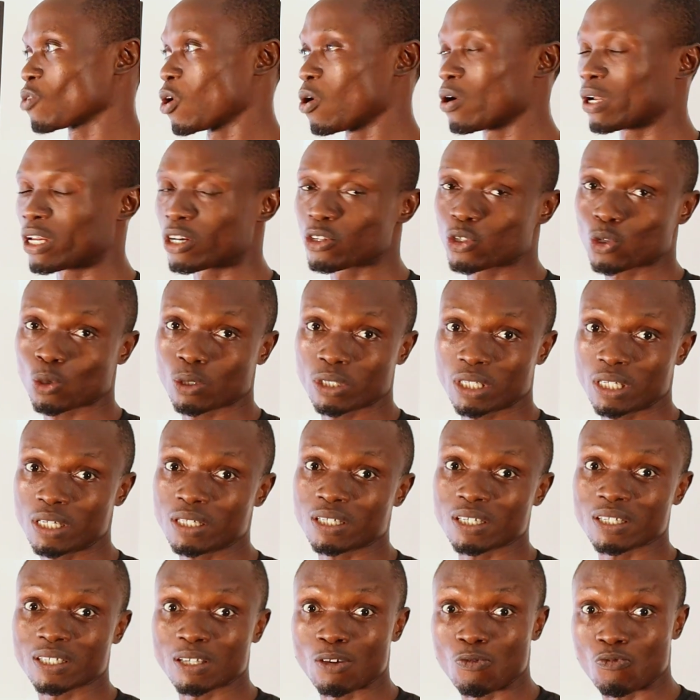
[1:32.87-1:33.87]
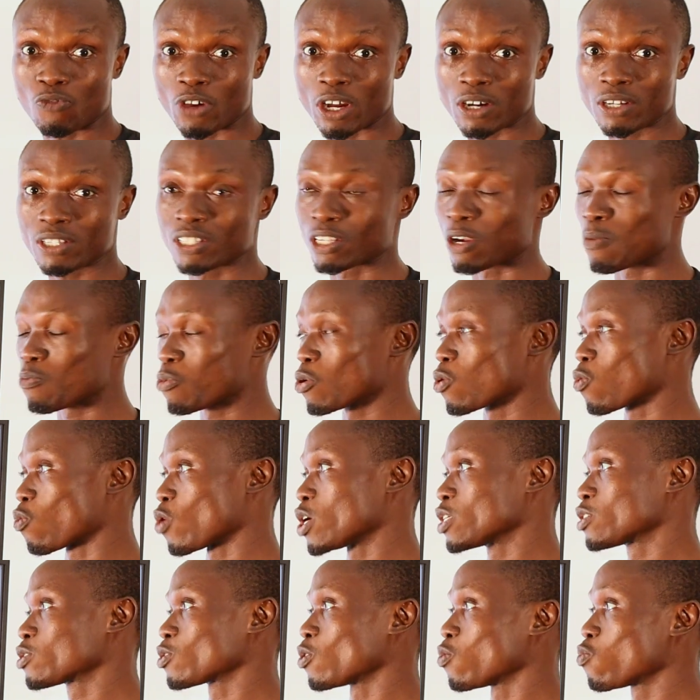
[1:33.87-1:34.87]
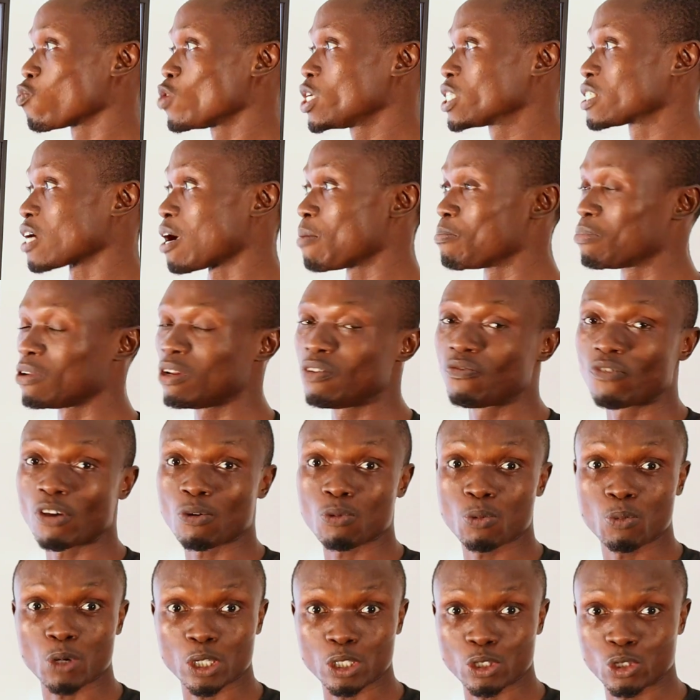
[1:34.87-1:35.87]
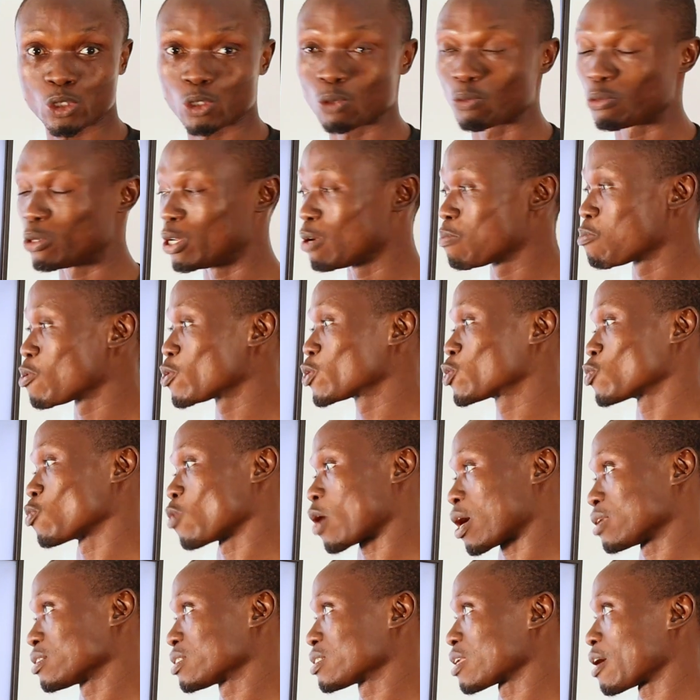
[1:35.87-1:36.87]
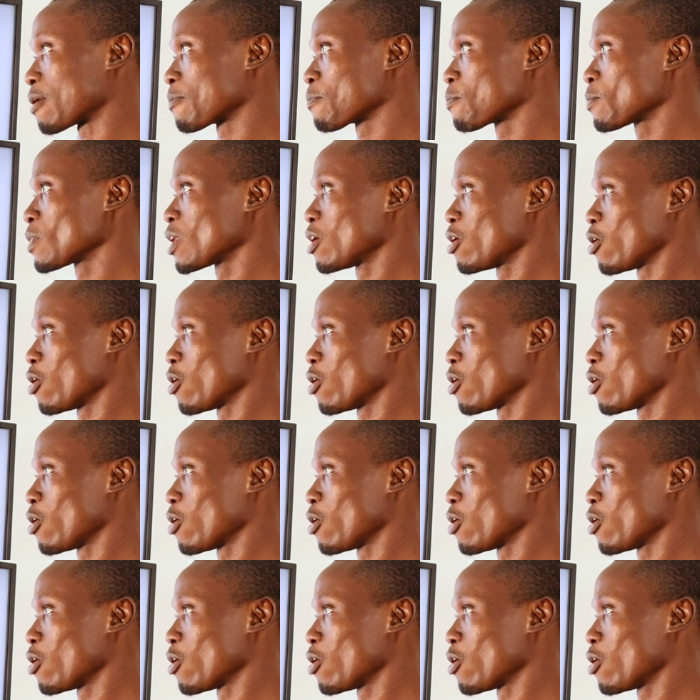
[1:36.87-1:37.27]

Okay, so this is a very simple question which I believe everybody should be able to answer.